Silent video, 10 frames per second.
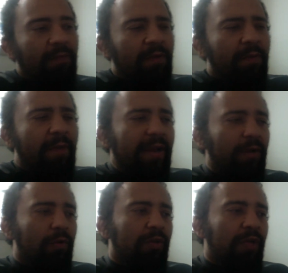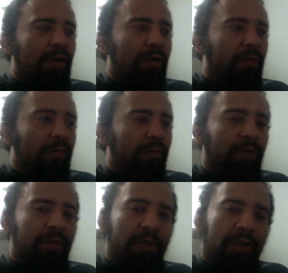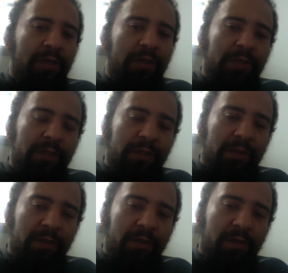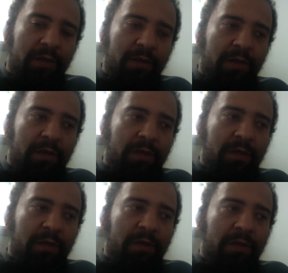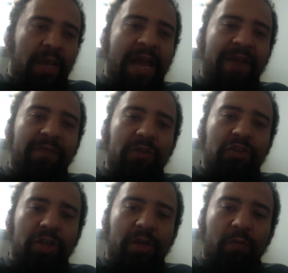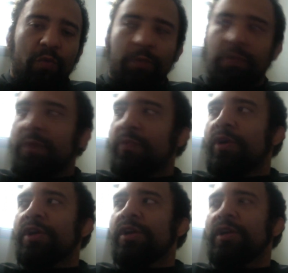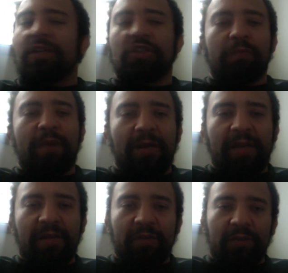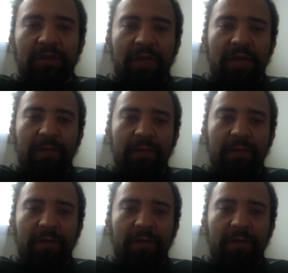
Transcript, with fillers: my goal now is having a gym when people are here, they're smiling, have a good time.